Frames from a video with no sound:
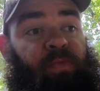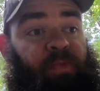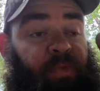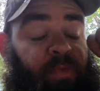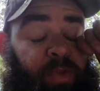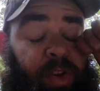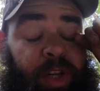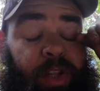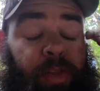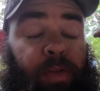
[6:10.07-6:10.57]

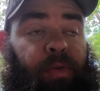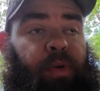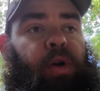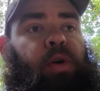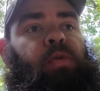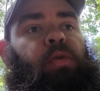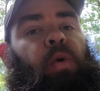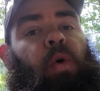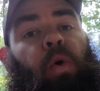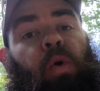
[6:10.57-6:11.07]
feed
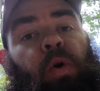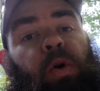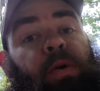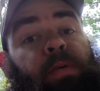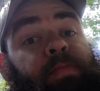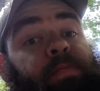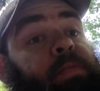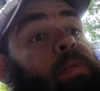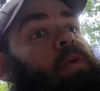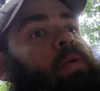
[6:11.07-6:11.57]
throat, or
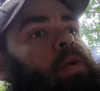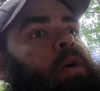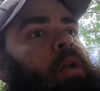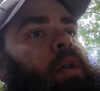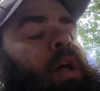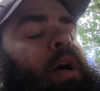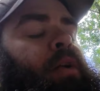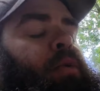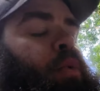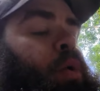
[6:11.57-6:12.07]
a
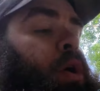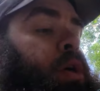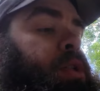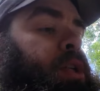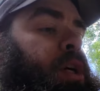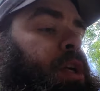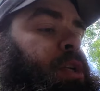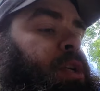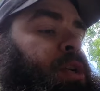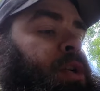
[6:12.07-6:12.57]
lot of work
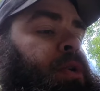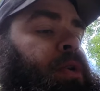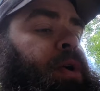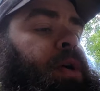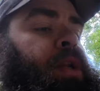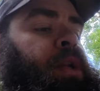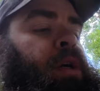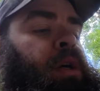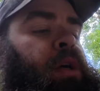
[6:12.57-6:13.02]
done to it.